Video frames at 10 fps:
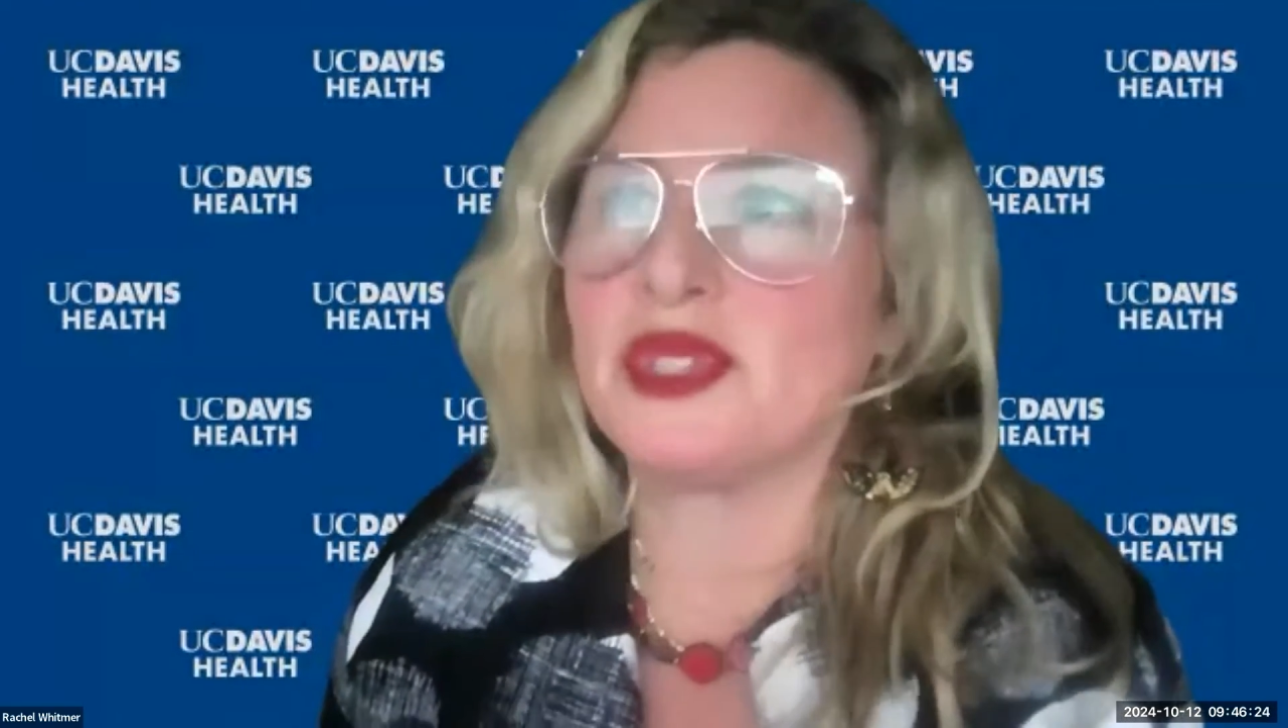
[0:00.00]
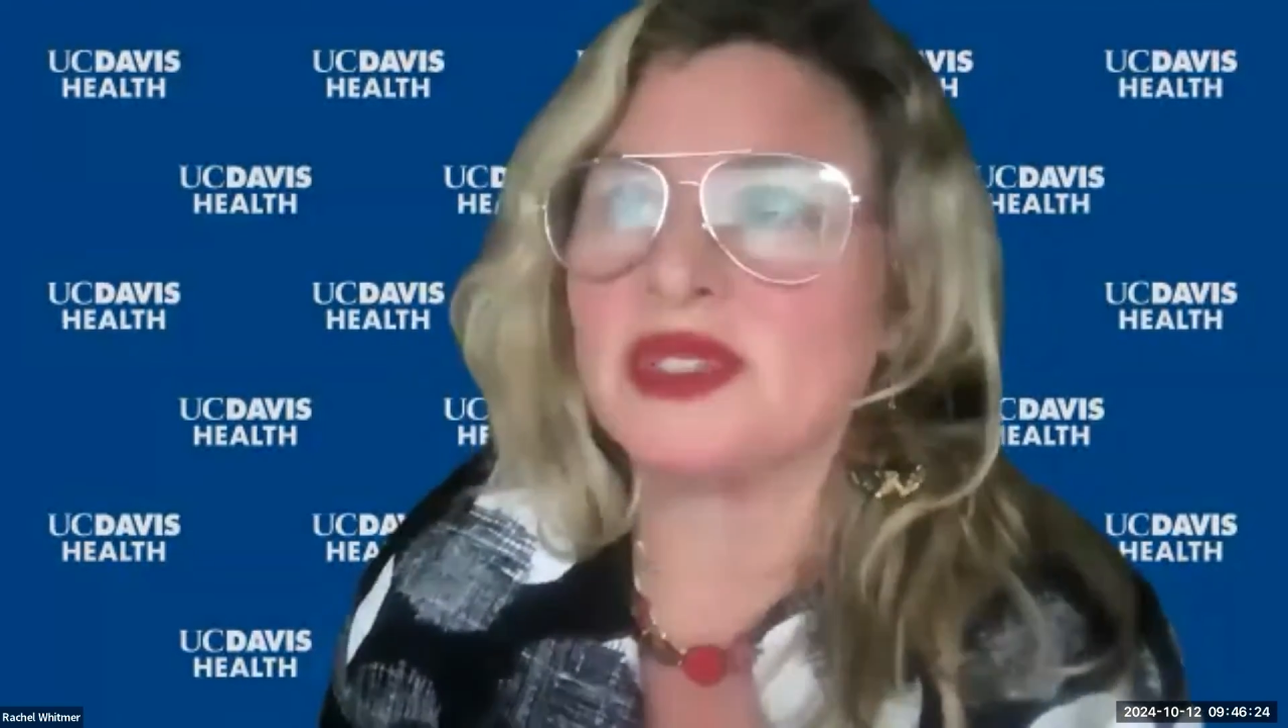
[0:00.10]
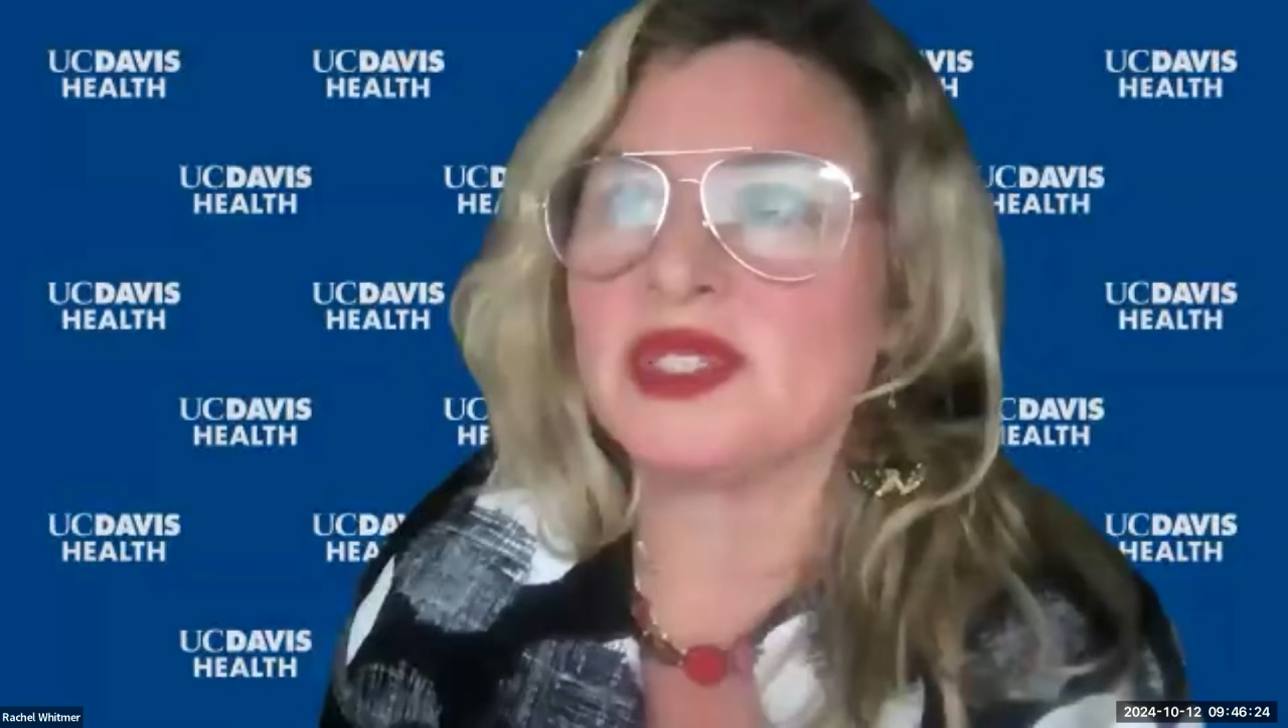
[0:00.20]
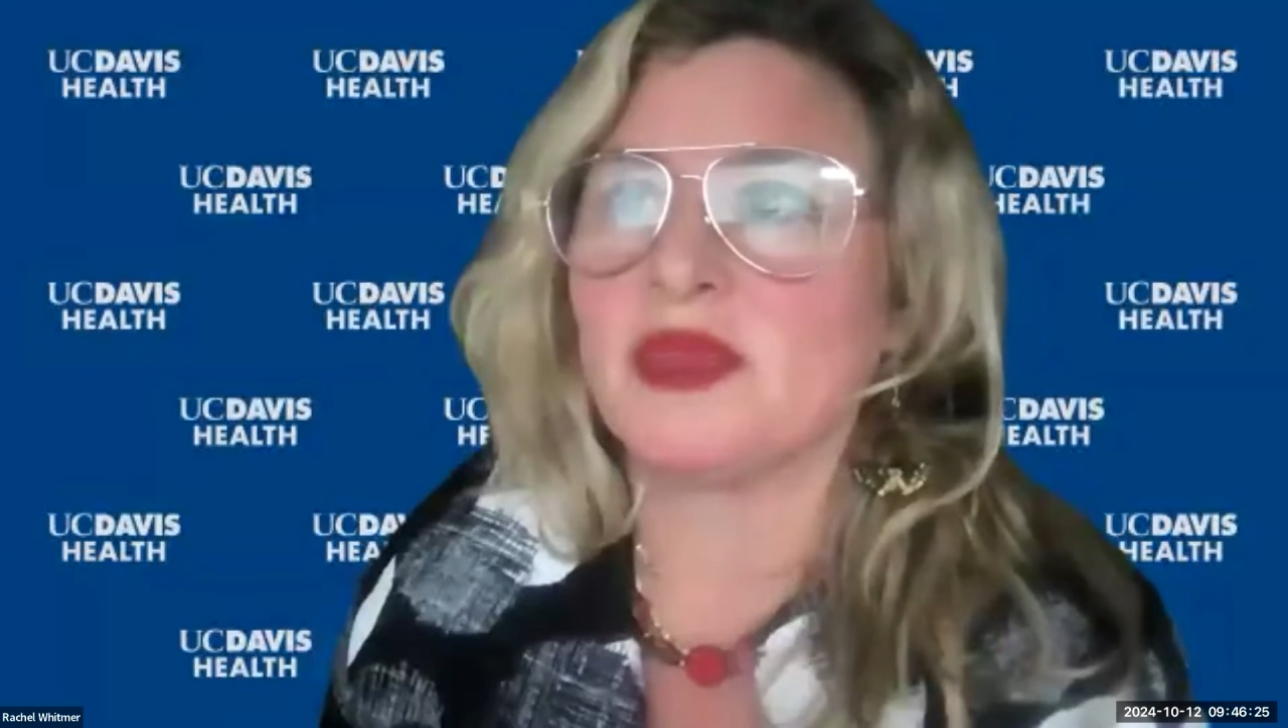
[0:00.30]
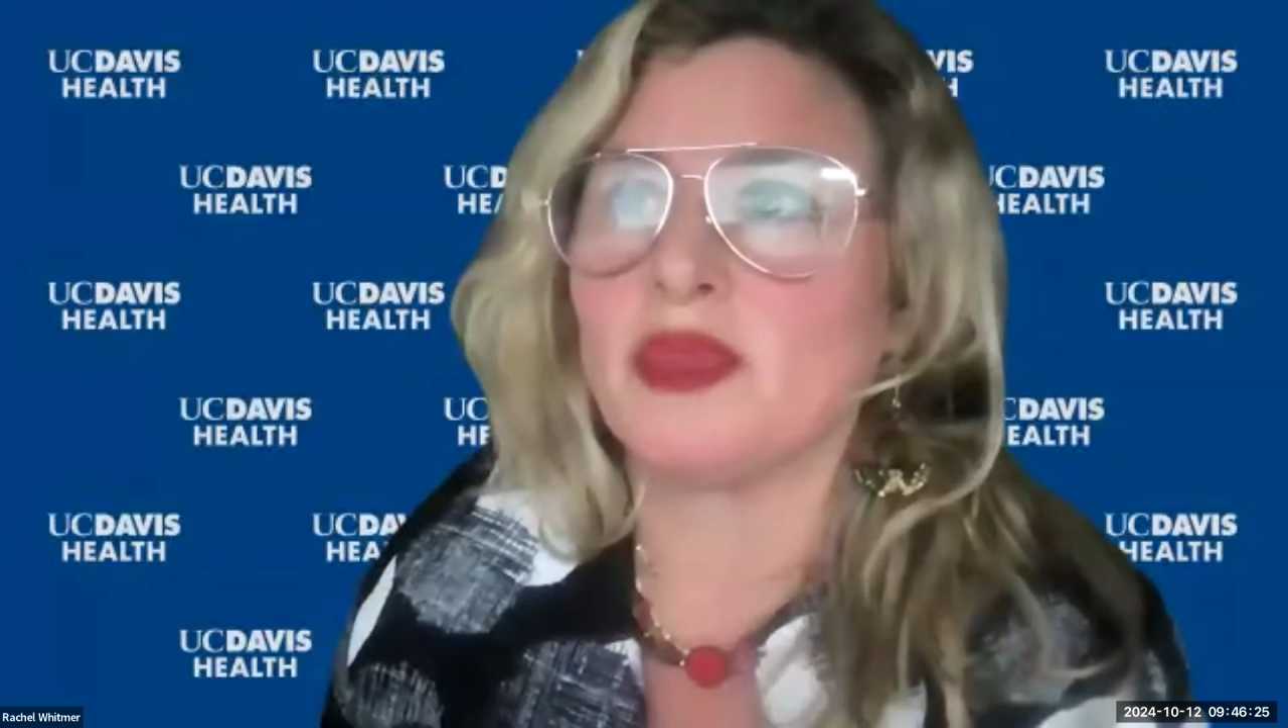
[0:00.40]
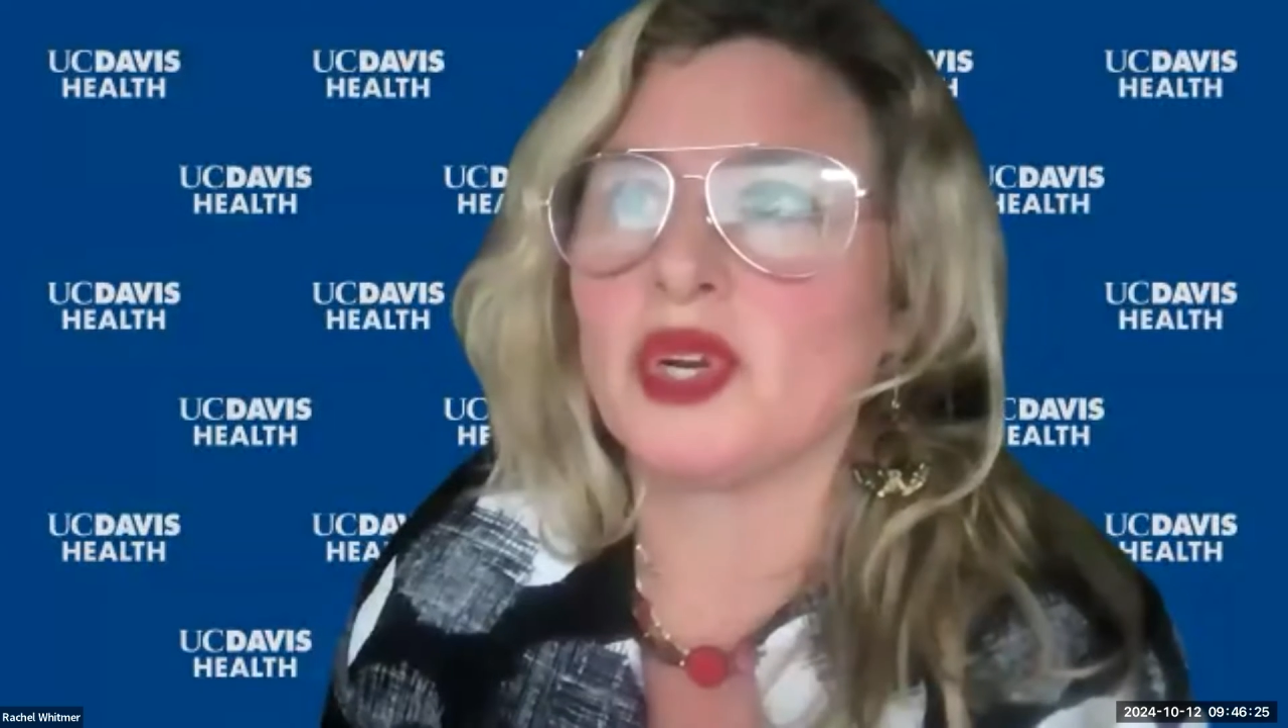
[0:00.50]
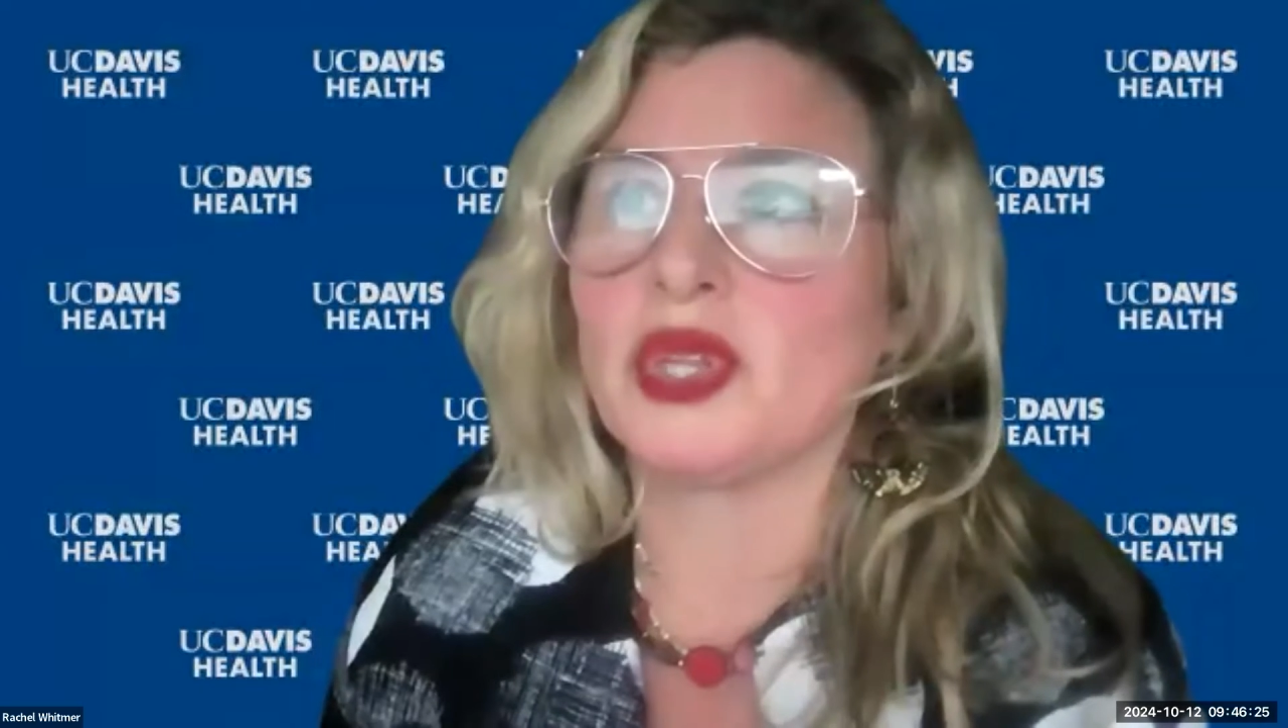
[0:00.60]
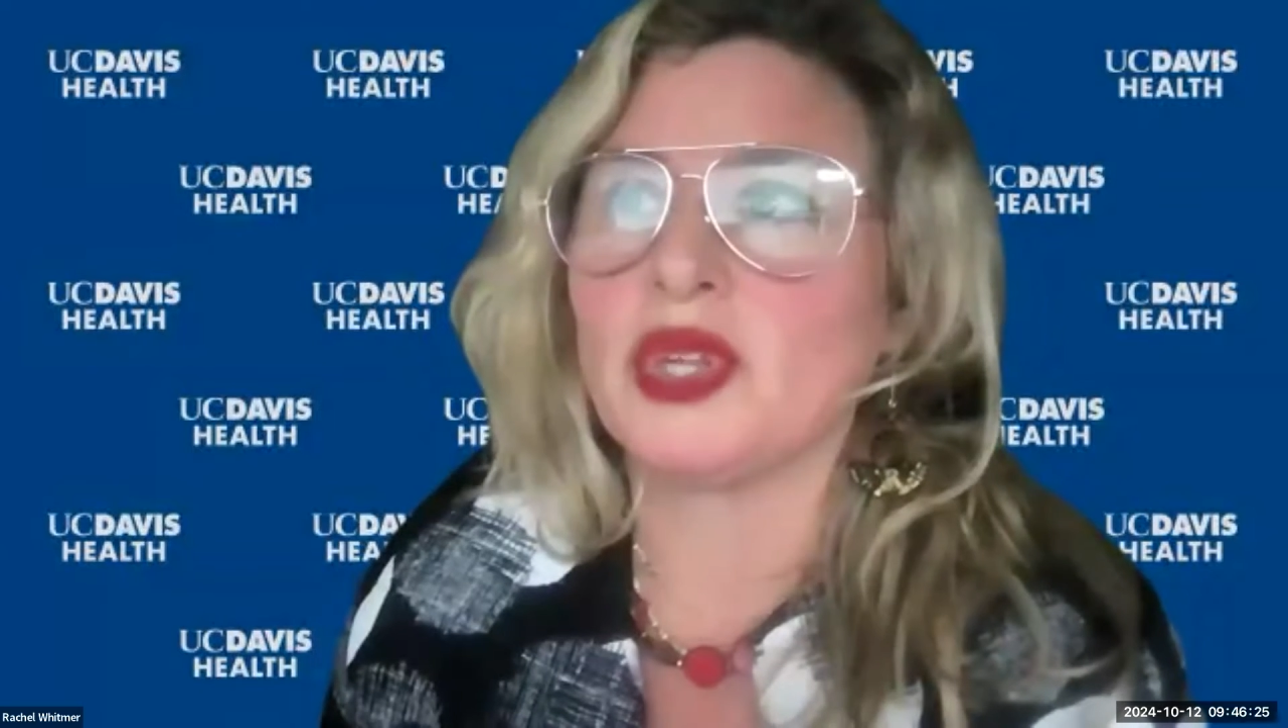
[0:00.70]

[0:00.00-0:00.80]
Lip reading: done some work